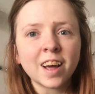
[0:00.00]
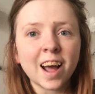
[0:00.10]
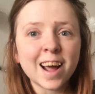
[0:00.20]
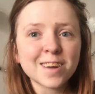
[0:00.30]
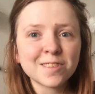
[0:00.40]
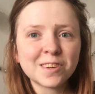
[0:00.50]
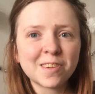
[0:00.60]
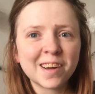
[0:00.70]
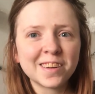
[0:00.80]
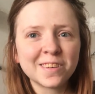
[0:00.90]
Hi
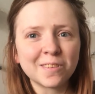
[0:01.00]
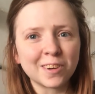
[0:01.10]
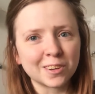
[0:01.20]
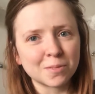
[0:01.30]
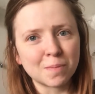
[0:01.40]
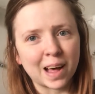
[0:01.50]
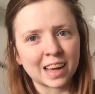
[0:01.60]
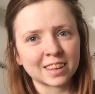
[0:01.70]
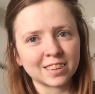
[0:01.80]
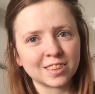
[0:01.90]
everyone, welcome
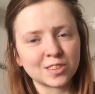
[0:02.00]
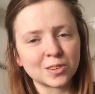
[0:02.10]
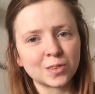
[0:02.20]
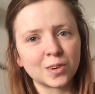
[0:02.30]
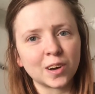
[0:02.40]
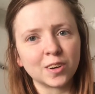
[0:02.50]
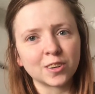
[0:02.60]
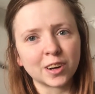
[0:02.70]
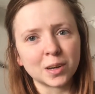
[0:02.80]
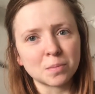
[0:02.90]
back to Earl
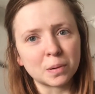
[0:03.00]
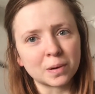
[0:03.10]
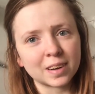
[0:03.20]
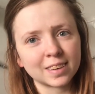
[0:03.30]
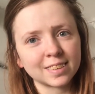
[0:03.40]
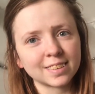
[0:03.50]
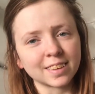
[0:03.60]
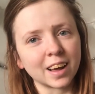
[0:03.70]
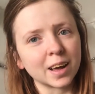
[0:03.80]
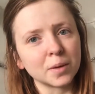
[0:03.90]
Grey Books.
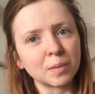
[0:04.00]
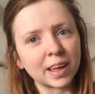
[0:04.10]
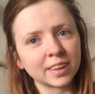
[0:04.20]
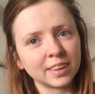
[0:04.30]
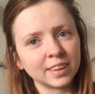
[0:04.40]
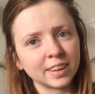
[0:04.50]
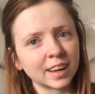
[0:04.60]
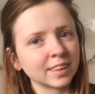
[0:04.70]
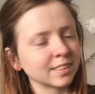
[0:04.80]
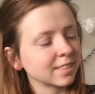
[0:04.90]
I'm Ellie
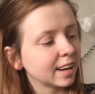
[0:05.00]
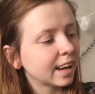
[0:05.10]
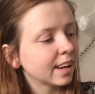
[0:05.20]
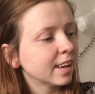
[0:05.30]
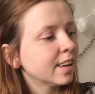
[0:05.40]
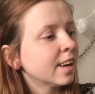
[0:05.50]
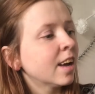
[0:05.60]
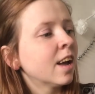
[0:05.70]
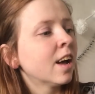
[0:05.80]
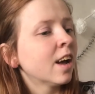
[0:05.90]
and today
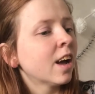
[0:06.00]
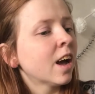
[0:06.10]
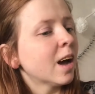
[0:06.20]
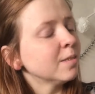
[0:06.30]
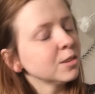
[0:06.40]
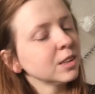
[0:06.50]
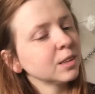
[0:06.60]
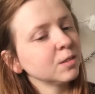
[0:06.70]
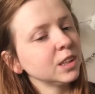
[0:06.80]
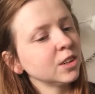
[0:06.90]
I'm doing a
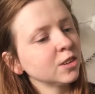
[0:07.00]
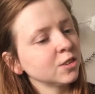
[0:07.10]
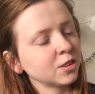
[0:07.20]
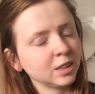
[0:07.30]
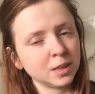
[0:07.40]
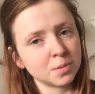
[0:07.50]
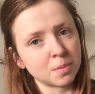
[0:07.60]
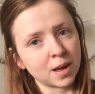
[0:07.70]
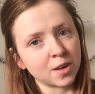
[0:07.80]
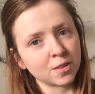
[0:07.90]
video talking
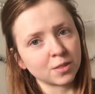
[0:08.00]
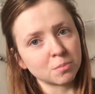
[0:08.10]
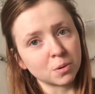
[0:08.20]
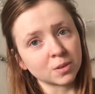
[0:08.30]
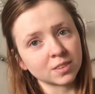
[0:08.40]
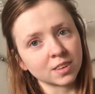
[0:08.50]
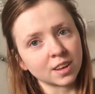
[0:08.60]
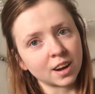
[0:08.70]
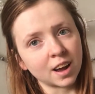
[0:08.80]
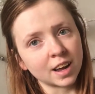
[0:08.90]
about the books
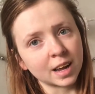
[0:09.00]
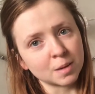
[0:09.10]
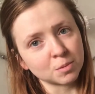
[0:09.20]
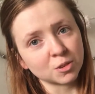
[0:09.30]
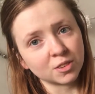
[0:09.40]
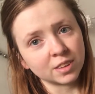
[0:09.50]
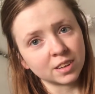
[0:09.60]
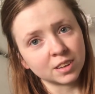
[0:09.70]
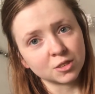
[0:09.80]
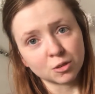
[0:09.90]
that I absolutely
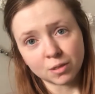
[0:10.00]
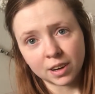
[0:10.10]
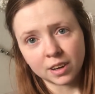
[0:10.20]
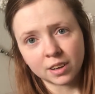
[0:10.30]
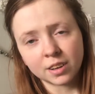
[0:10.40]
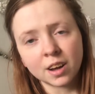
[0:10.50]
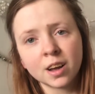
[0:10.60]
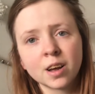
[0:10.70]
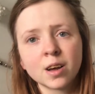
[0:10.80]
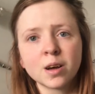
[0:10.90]
need to read
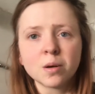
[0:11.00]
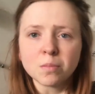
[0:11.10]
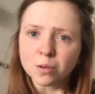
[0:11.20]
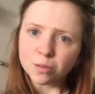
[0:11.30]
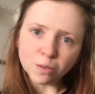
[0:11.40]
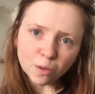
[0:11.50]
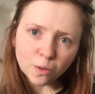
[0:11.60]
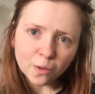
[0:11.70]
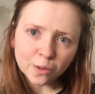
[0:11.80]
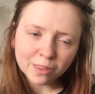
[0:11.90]

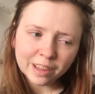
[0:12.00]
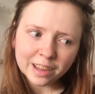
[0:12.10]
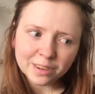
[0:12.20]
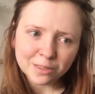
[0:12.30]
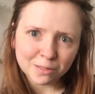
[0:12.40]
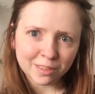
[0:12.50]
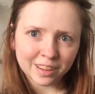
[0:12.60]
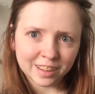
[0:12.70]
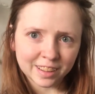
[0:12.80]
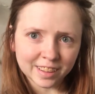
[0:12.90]
before the end of the
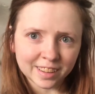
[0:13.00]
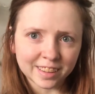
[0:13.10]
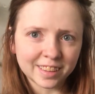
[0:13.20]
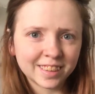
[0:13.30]
year.